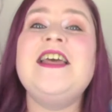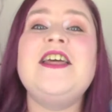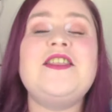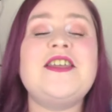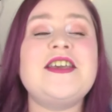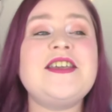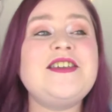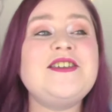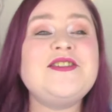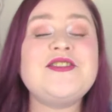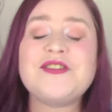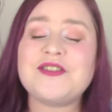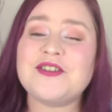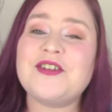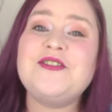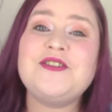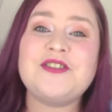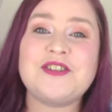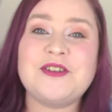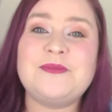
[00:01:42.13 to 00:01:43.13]
Thank you
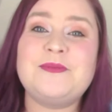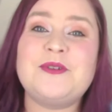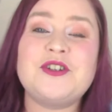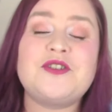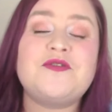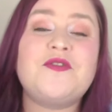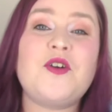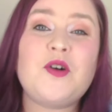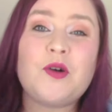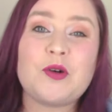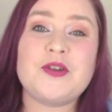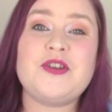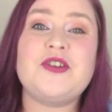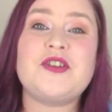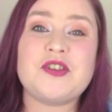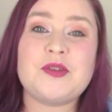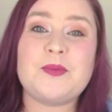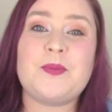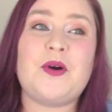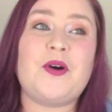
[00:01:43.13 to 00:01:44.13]
so much for all your
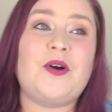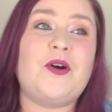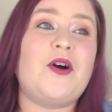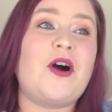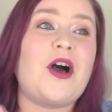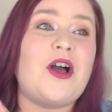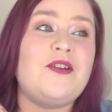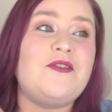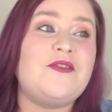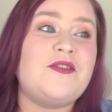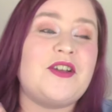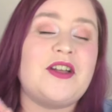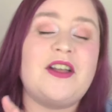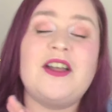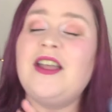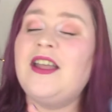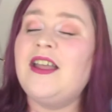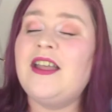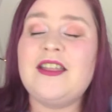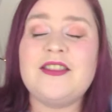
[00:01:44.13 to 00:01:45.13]
support over
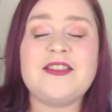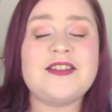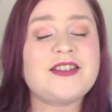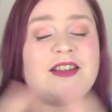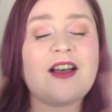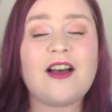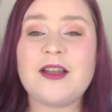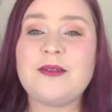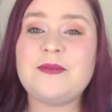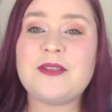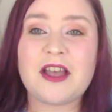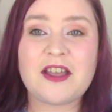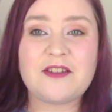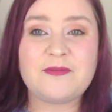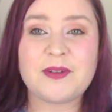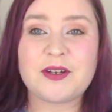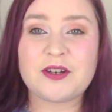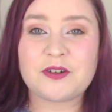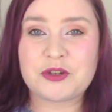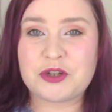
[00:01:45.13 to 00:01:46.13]
the time that I've
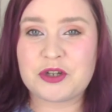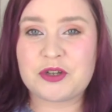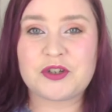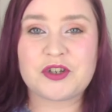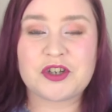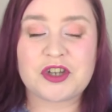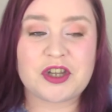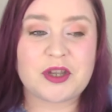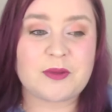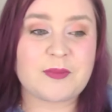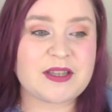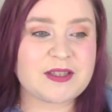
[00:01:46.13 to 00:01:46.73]
been on YouTube.